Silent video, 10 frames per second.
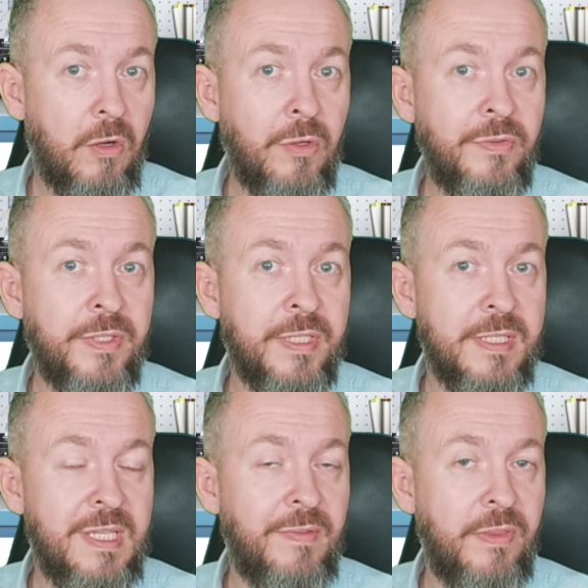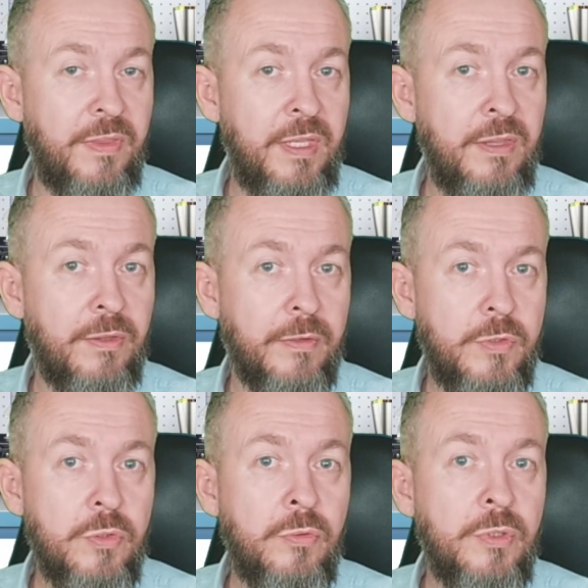On the 17th of
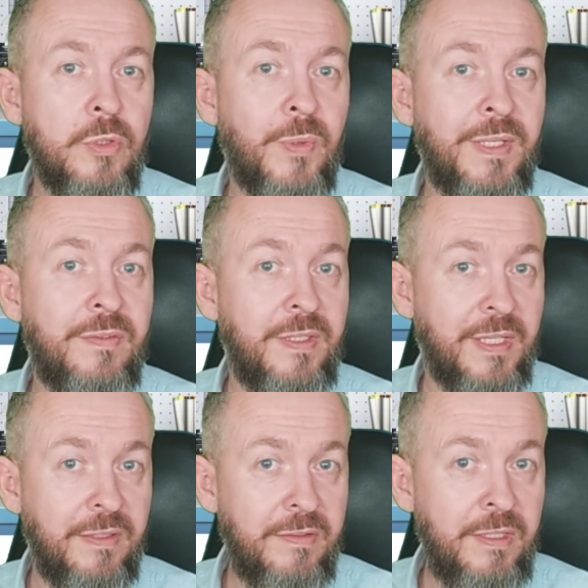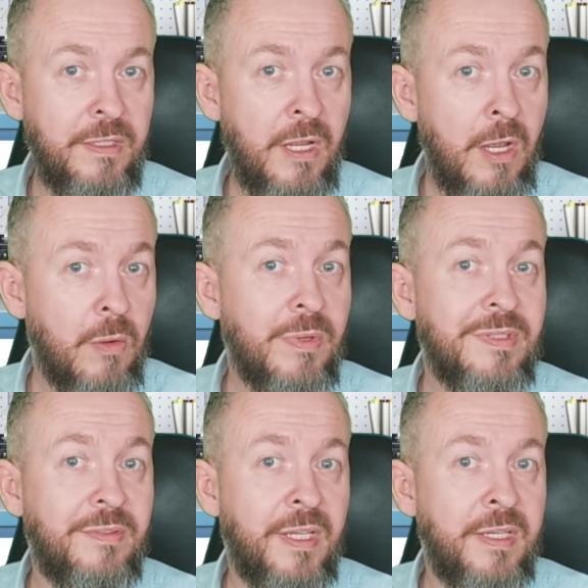June 2019
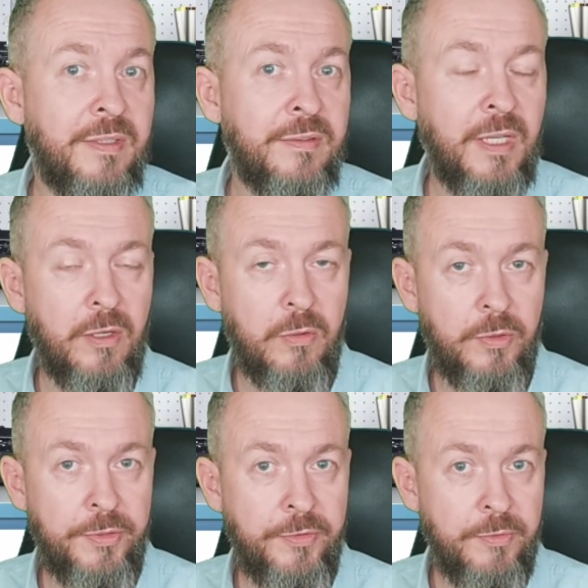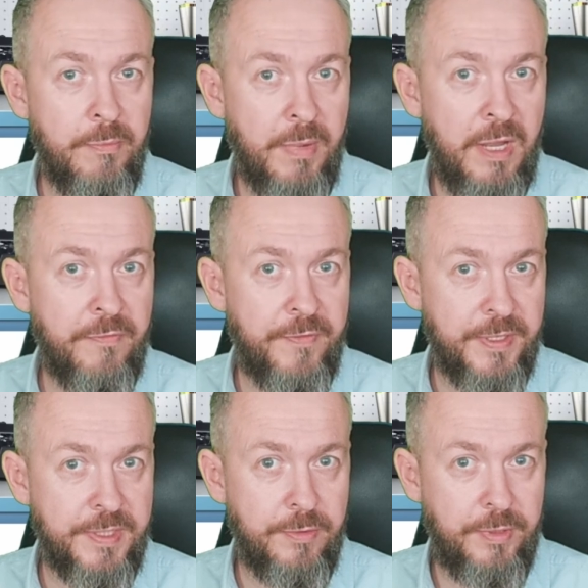was the day that I ordered my
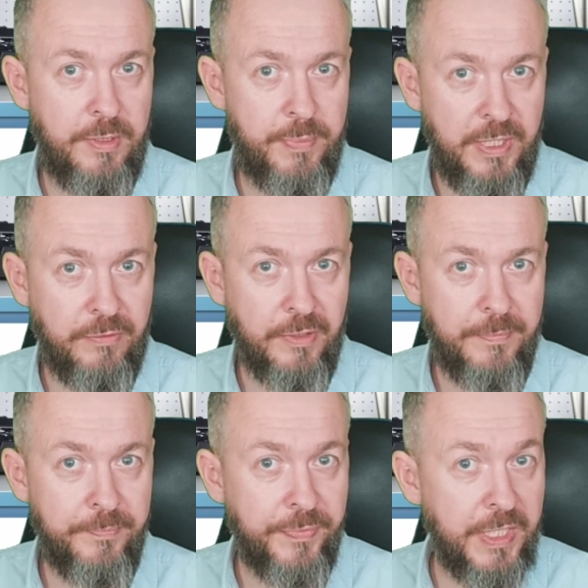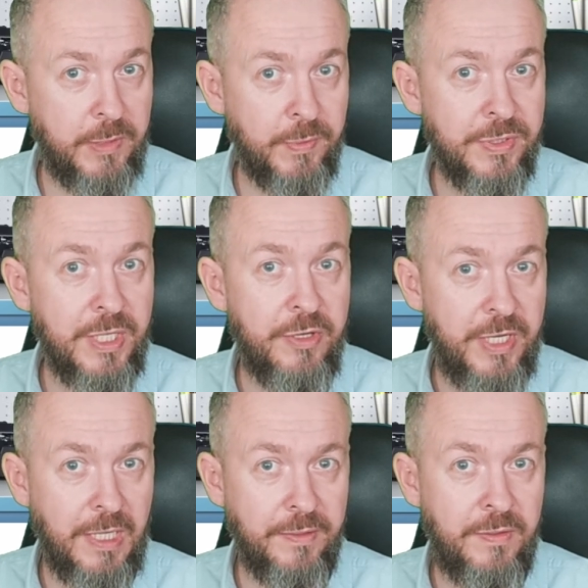first 3D printer. That was
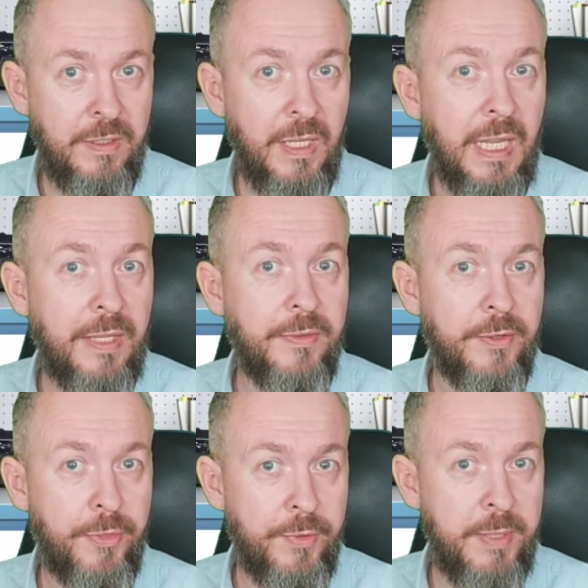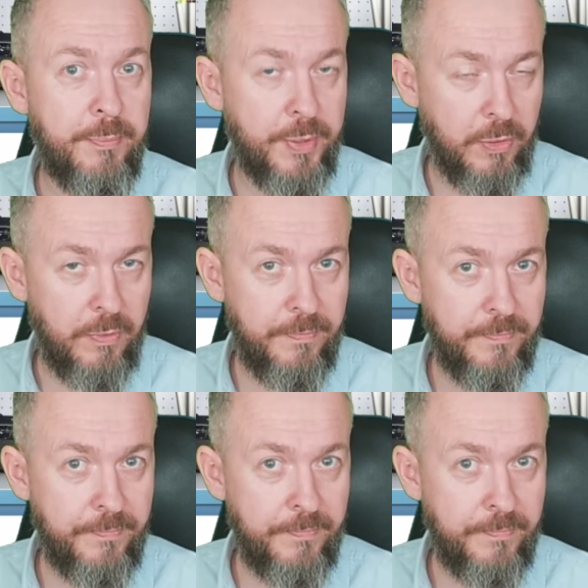Creality Ender-3 Pro.